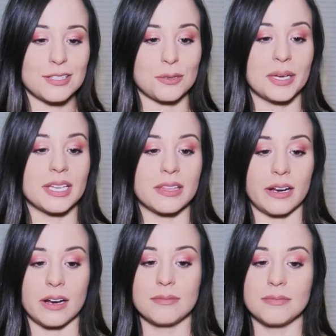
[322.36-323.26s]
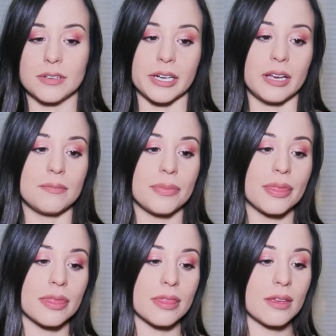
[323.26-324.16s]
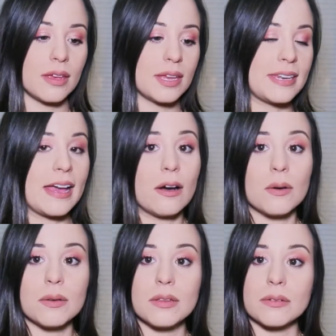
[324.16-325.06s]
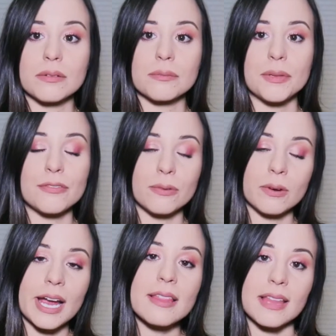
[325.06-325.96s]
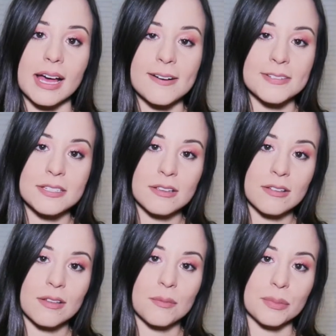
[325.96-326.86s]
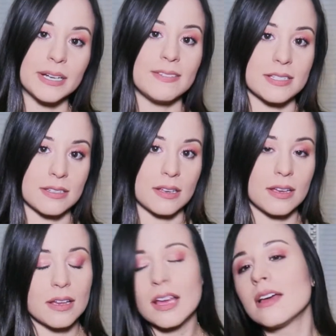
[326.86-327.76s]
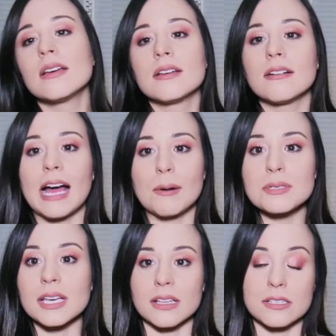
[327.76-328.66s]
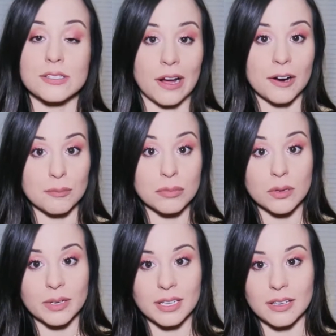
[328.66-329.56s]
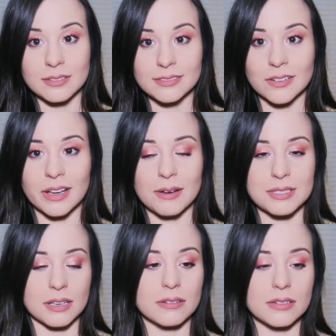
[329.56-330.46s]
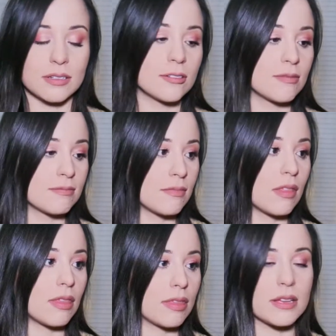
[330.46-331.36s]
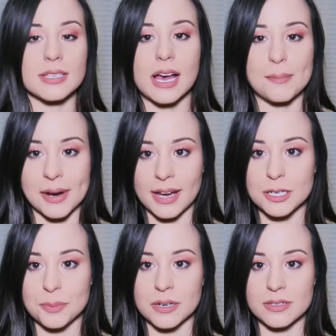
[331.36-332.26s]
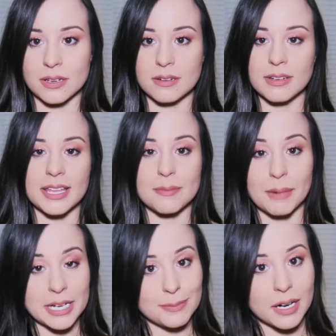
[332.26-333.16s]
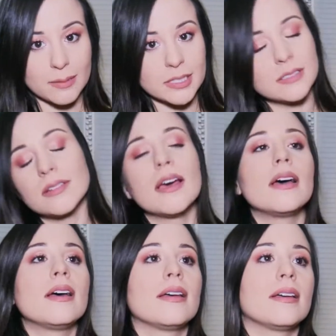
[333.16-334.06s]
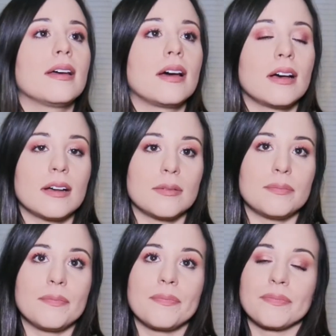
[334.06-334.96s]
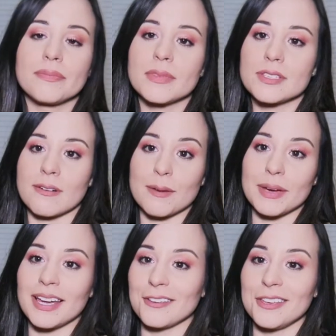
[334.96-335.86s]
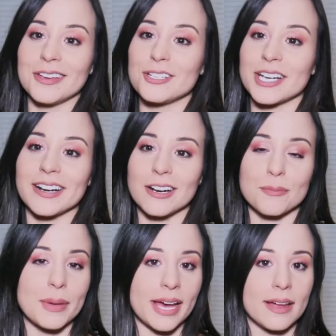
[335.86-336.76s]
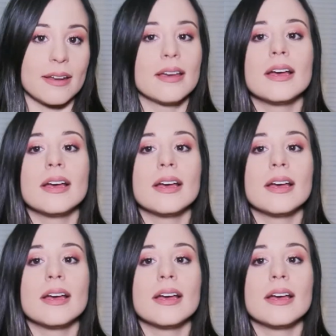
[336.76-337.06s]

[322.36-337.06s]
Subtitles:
I get there, right? Now, before I left previously, I was like a star employee, okay? I was like the top-notch person in my department. Sorry, my IKEA chair, bad.